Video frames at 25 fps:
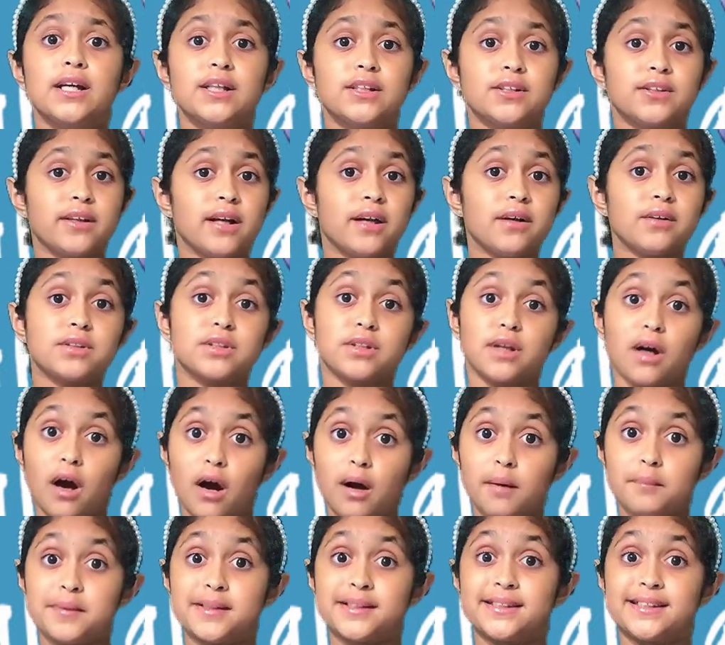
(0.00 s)
So now
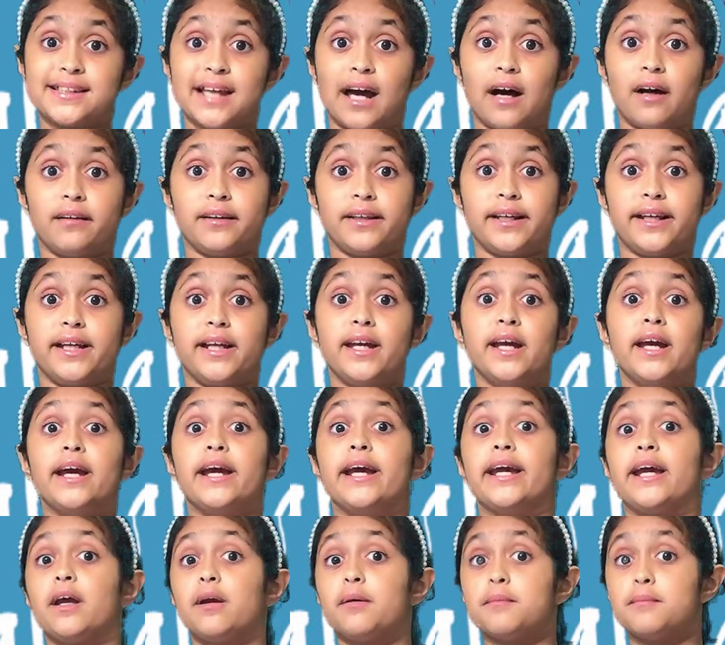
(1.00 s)
Tom and Sally
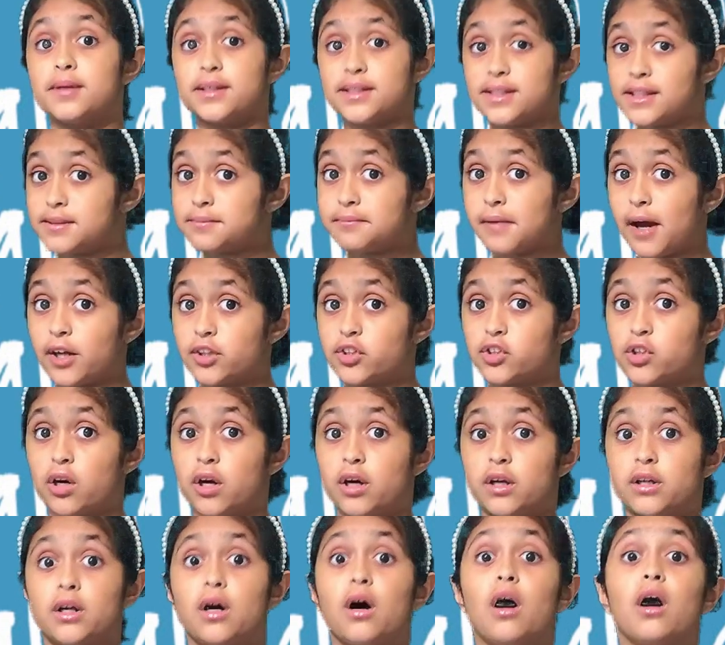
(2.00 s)
and Mrs.
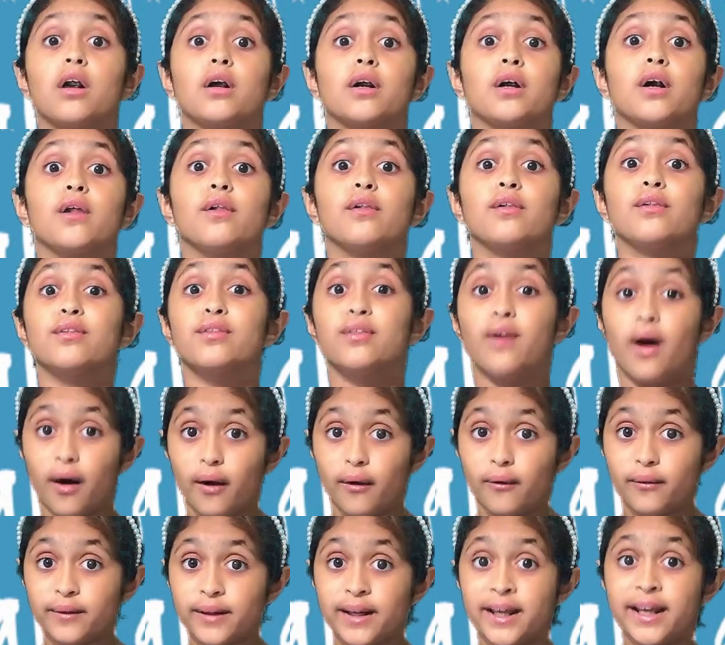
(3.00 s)
Matron are
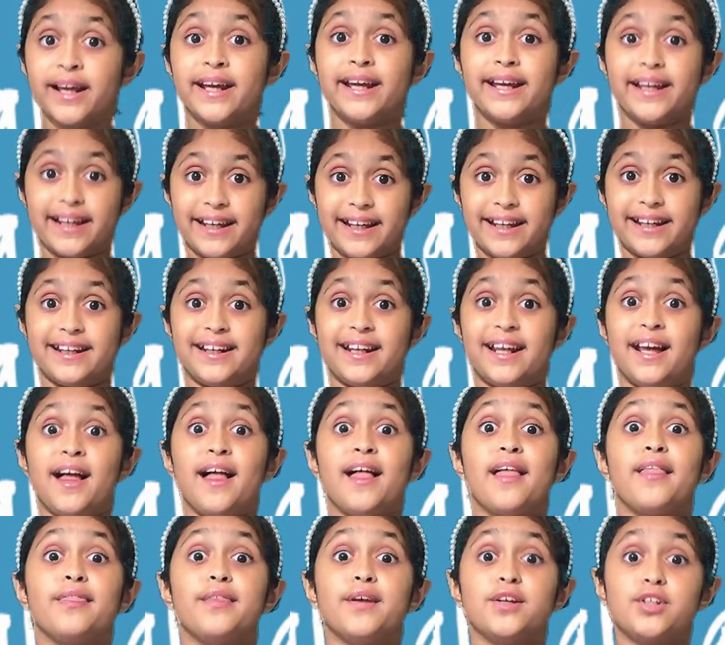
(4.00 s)
alone in
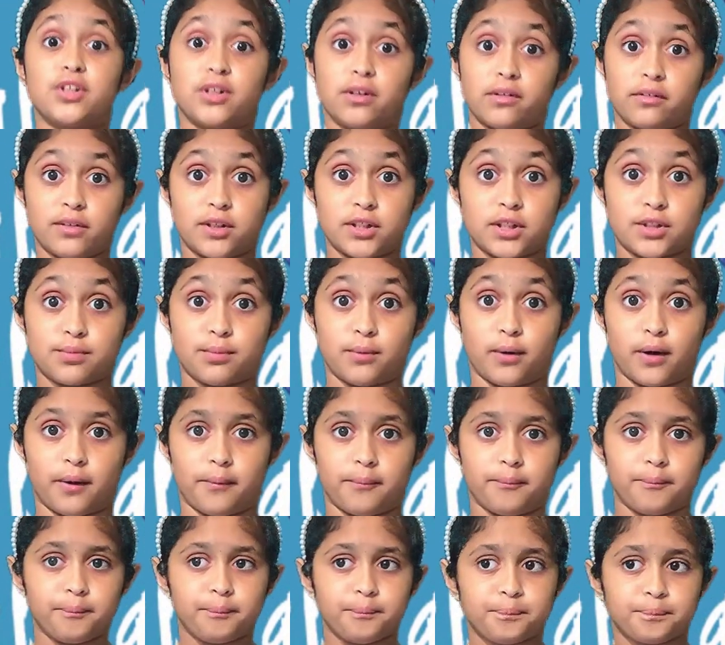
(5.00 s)
the children's ward.